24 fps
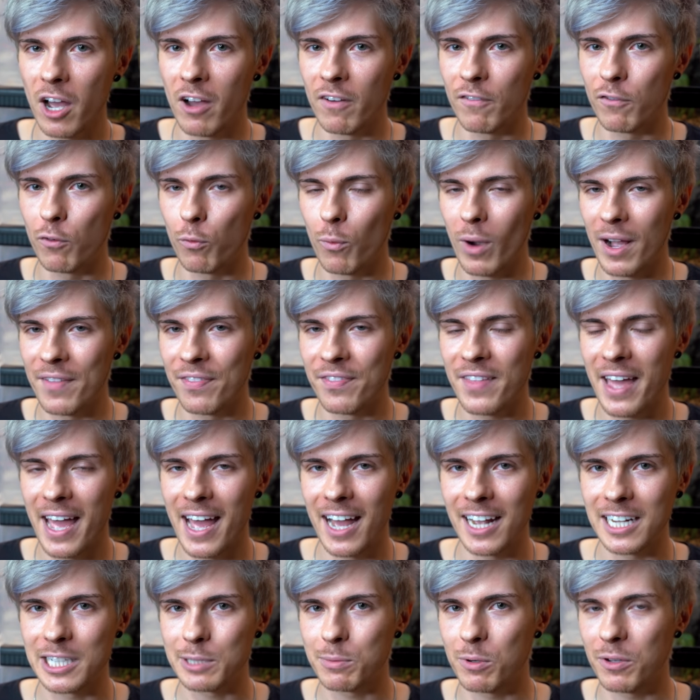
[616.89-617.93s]
of when the
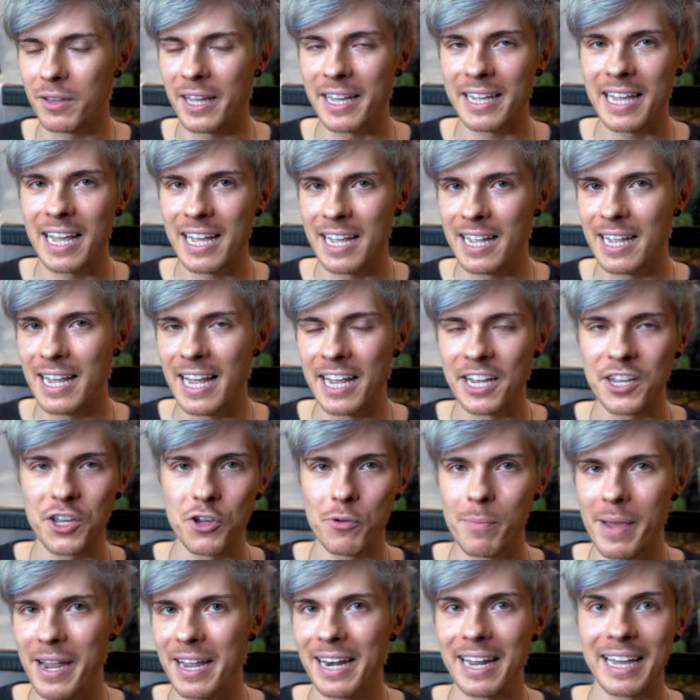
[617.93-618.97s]
eggs were like
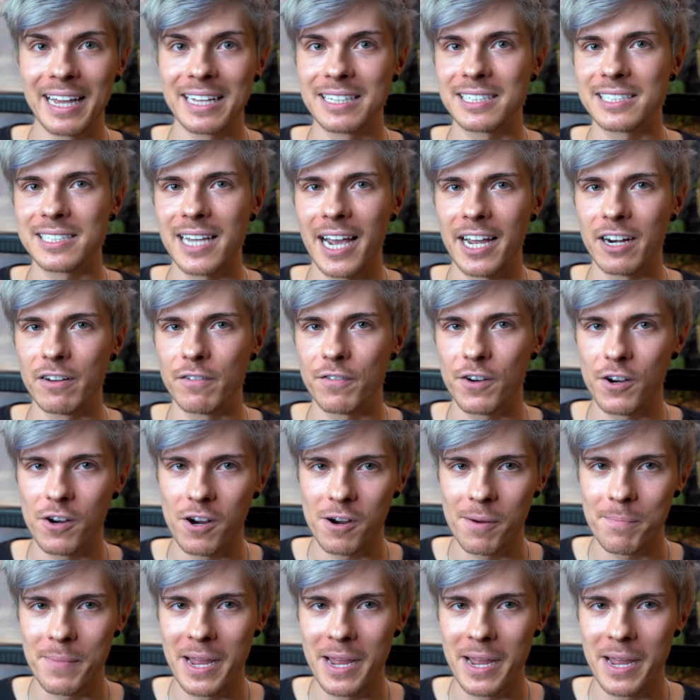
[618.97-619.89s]
incubating inside of her,